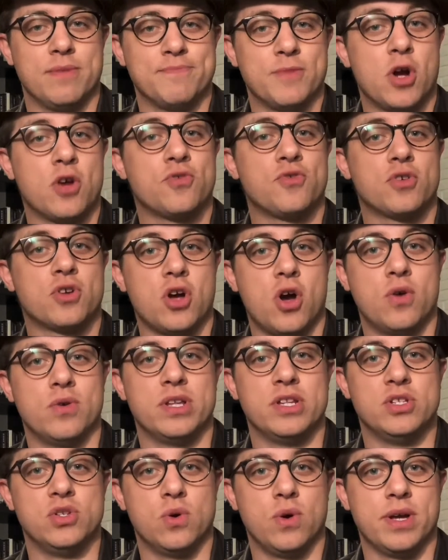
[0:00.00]
Arthur
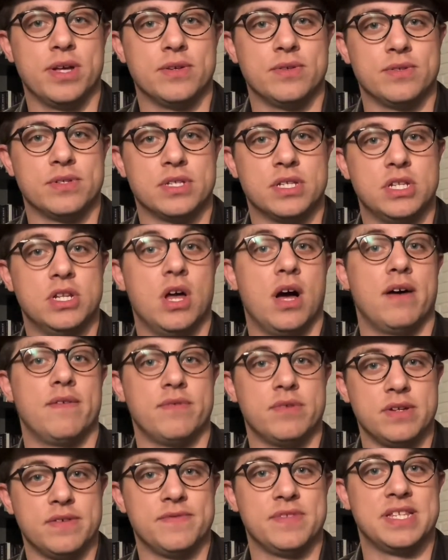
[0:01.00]
Conan Doyle's
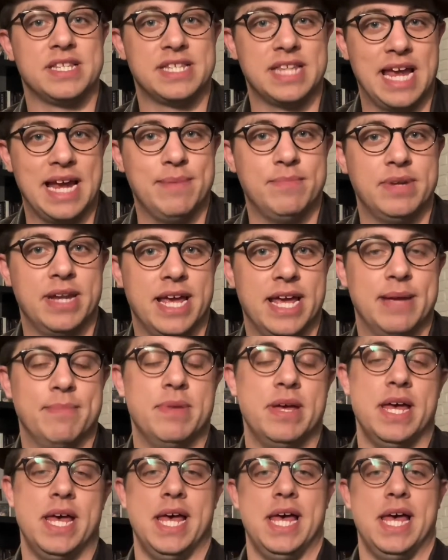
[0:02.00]
novel of the same name,